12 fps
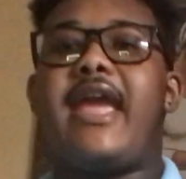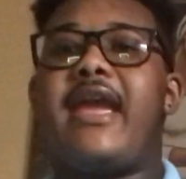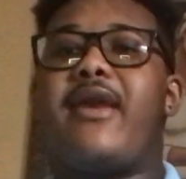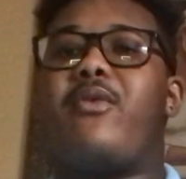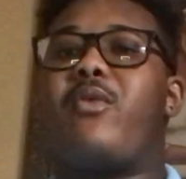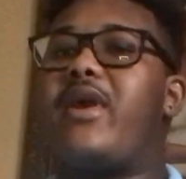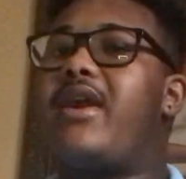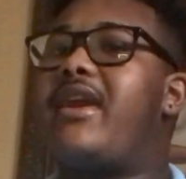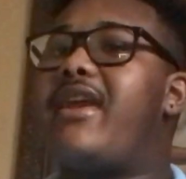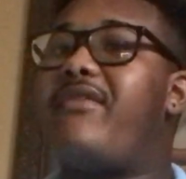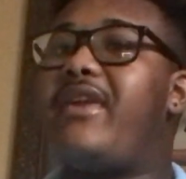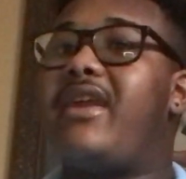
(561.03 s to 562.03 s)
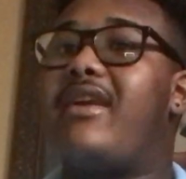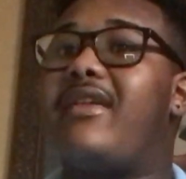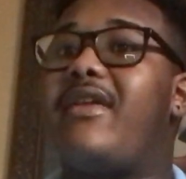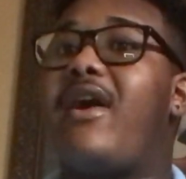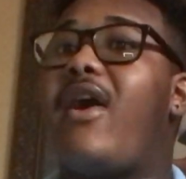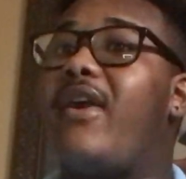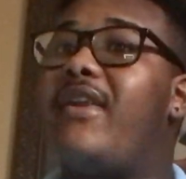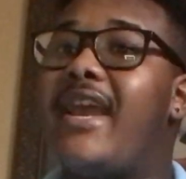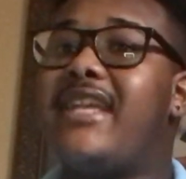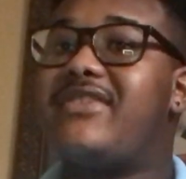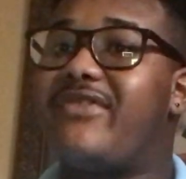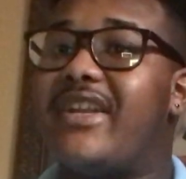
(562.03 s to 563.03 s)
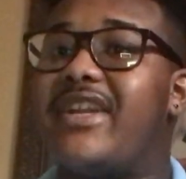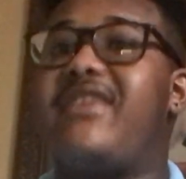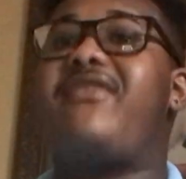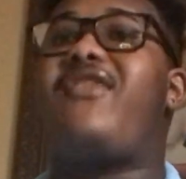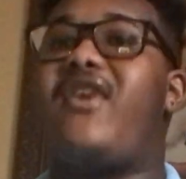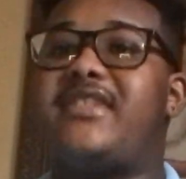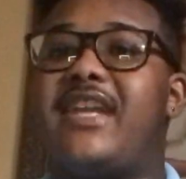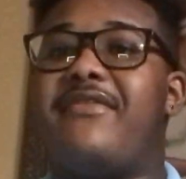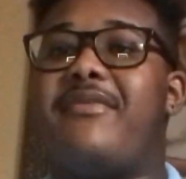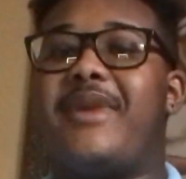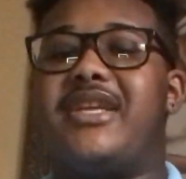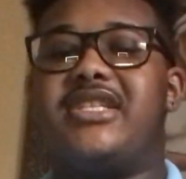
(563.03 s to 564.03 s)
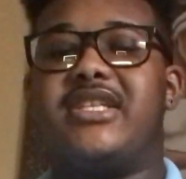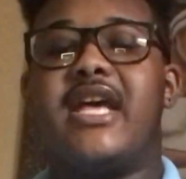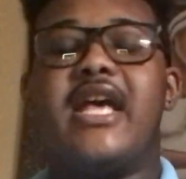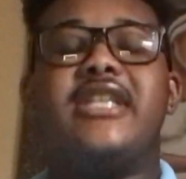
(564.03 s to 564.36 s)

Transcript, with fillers: and we're giving our next reader false information.